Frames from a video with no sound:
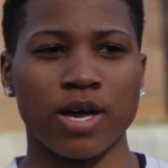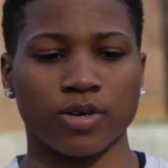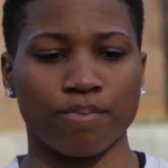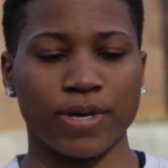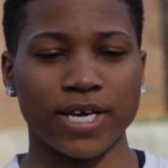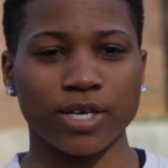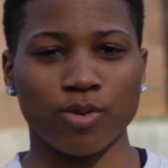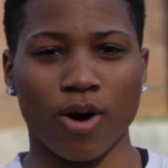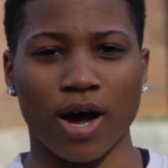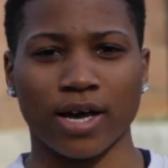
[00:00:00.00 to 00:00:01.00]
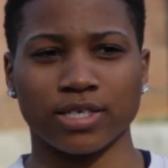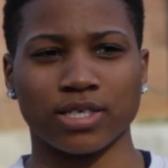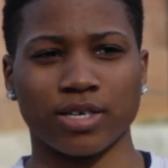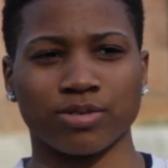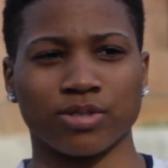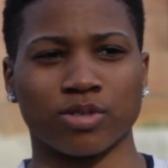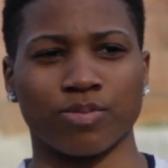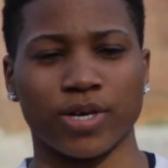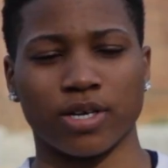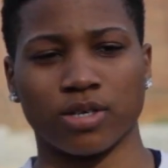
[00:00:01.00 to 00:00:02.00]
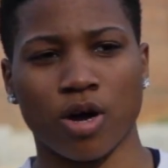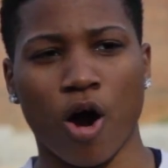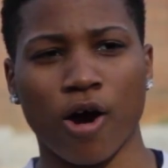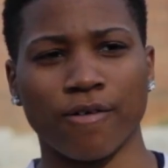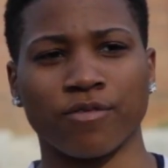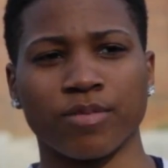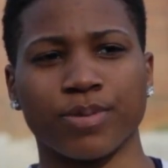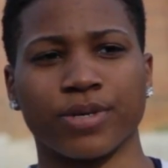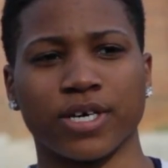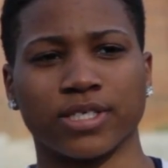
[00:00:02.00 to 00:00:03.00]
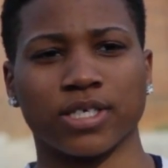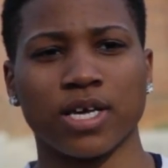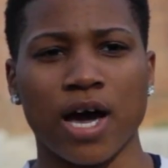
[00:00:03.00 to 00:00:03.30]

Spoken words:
Competing wise, it was a little bit hard for me because